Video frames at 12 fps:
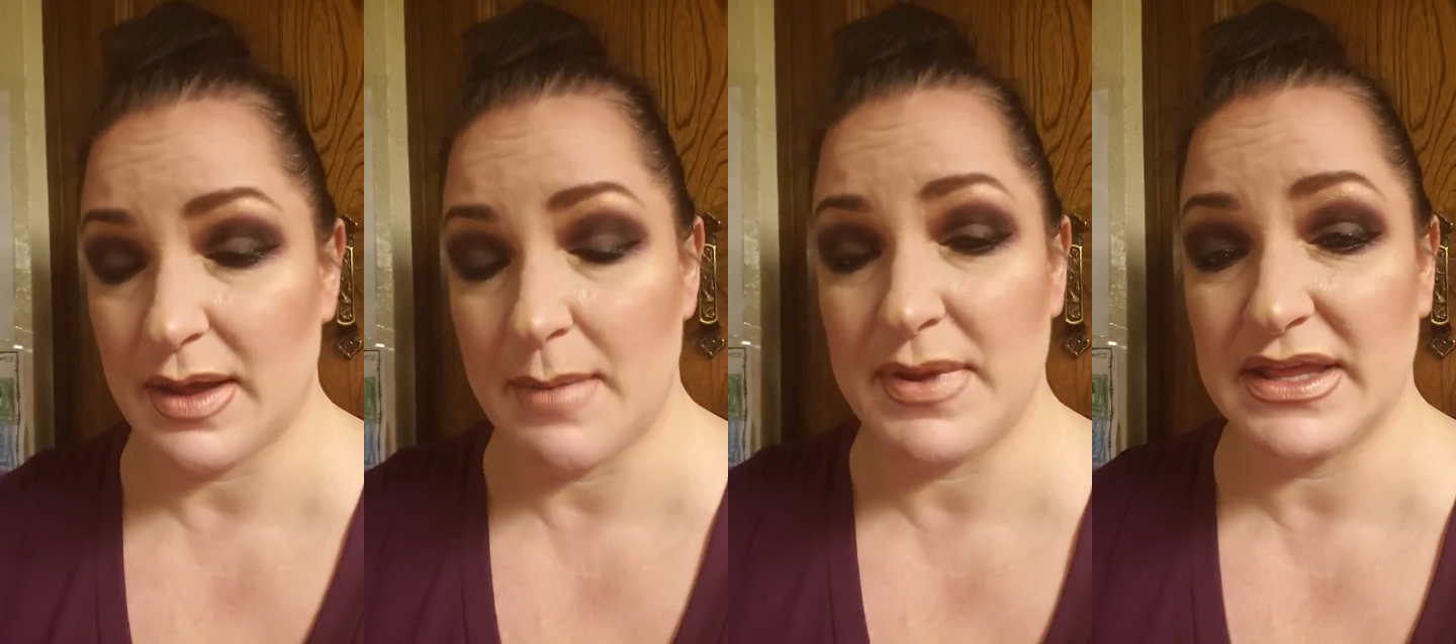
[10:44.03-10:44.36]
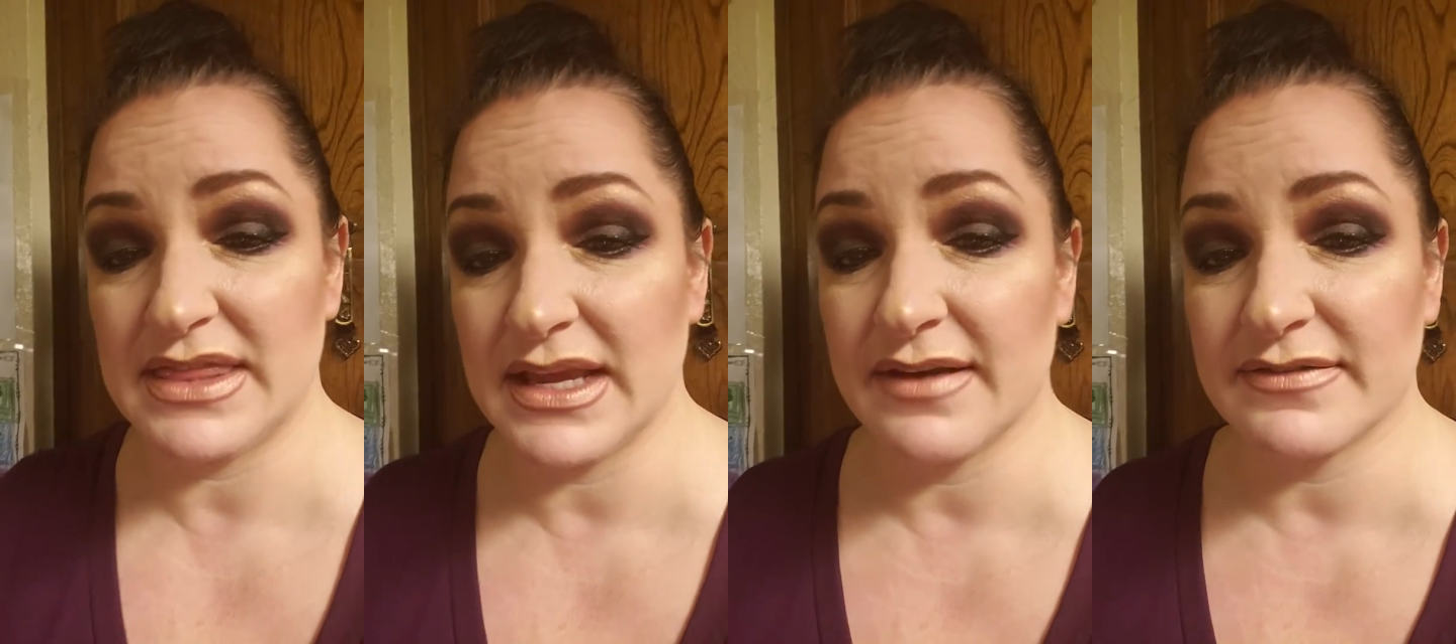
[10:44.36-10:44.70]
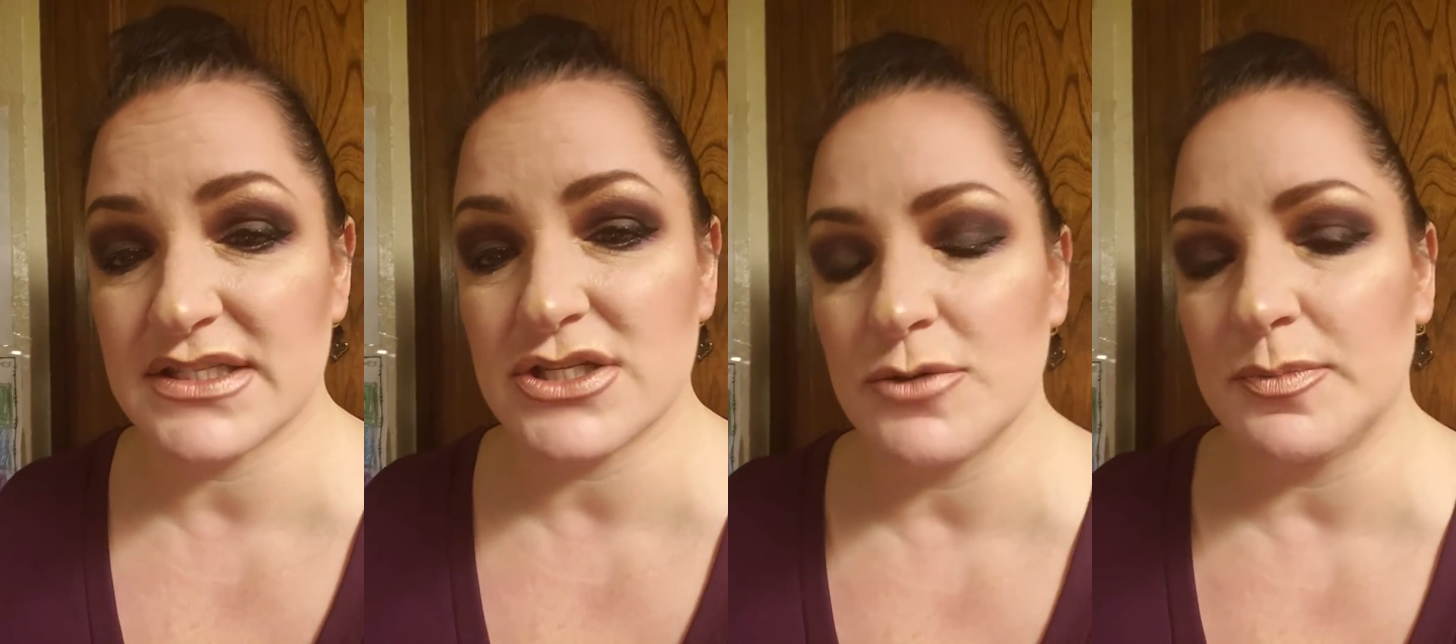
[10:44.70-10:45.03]
a big thing of
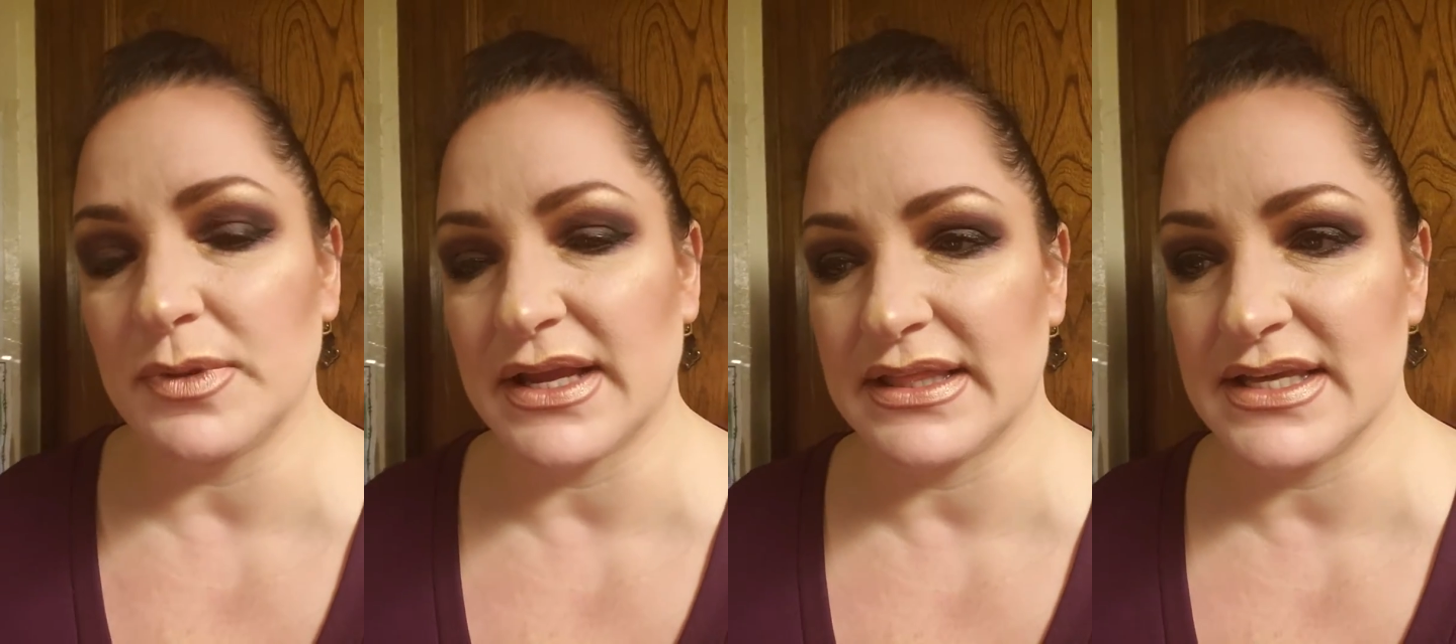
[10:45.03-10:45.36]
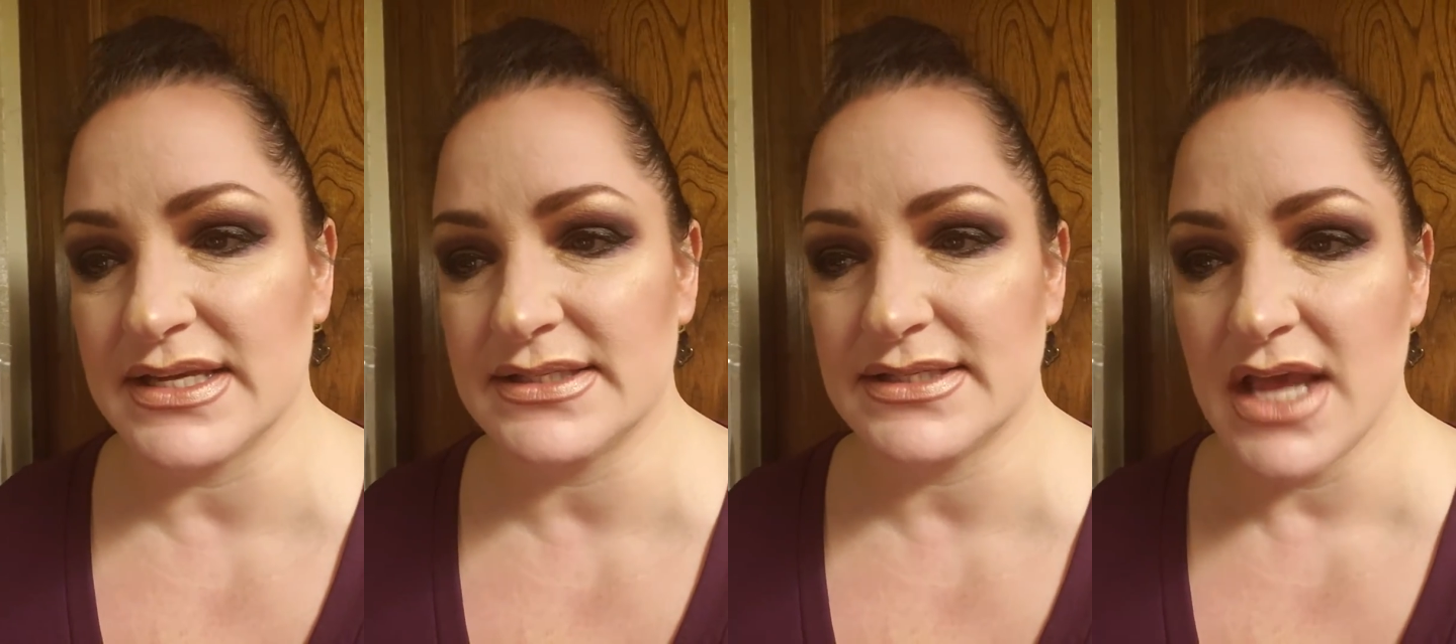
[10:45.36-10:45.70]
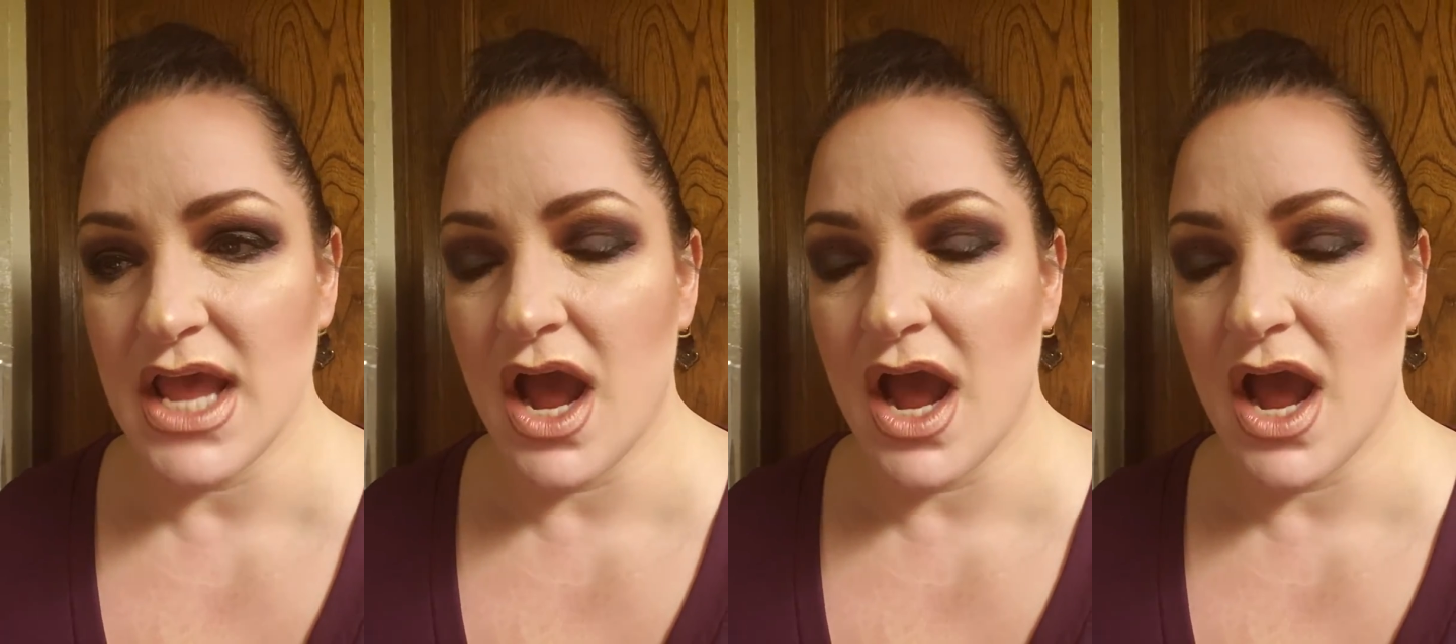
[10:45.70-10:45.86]
STOUP like this